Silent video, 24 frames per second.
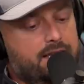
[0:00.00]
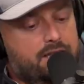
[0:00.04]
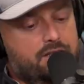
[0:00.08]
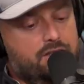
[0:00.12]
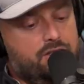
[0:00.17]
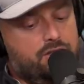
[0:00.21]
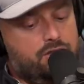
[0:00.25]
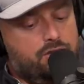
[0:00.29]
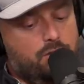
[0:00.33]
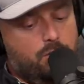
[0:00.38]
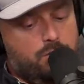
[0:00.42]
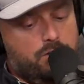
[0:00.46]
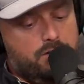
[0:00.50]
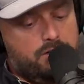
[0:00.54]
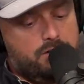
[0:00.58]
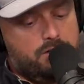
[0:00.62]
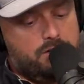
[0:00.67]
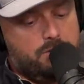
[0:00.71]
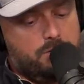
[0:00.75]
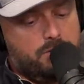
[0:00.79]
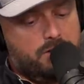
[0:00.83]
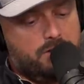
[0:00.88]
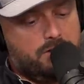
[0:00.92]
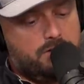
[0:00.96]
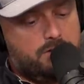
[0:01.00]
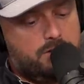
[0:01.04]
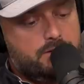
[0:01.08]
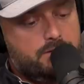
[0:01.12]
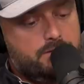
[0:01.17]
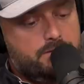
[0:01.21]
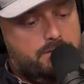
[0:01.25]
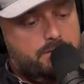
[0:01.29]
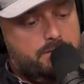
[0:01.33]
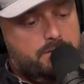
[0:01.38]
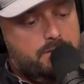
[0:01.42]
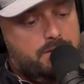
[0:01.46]
just sold it to someone else.
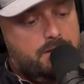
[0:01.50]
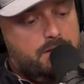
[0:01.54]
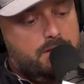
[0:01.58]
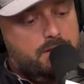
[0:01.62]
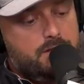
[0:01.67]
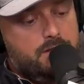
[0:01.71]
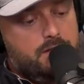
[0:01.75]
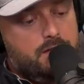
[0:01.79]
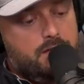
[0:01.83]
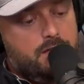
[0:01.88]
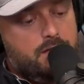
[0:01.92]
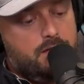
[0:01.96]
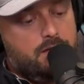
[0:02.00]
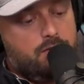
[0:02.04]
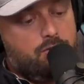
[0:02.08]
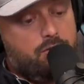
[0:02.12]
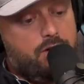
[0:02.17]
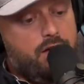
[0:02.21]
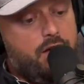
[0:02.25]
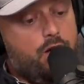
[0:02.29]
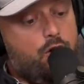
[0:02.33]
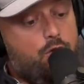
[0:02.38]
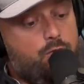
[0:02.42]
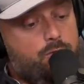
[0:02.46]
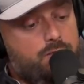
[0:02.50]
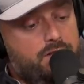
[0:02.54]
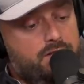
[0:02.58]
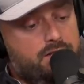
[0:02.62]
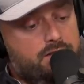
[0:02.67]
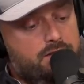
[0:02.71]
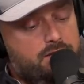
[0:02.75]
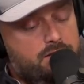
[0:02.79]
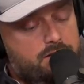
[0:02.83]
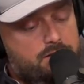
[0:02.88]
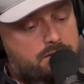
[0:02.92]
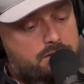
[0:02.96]
Rehomed
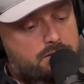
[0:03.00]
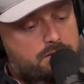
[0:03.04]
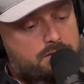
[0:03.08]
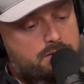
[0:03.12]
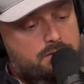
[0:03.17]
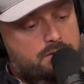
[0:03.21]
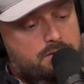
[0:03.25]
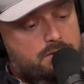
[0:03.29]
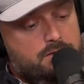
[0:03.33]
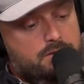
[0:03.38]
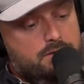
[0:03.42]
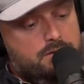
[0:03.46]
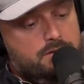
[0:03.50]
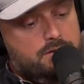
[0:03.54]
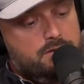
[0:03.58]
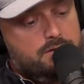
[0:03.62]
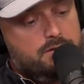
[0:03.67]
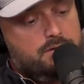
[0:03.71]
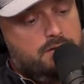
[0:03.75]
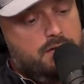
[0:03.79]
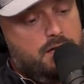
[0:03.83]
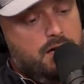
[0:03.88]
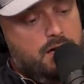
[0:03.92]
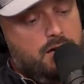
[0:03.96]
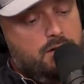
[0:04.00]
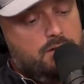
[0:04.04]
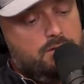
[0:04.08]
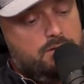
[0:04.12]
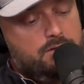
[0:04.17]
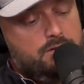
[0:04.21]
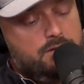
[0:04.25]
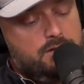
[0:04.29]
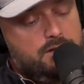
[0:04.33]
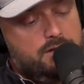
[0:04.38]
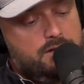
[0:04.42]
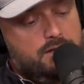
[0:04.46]
it. No,
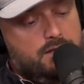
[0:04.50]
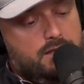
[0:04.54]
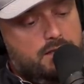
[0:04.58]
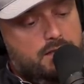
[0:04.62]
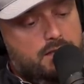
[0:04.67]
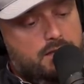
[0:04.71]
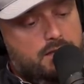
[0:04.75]
it's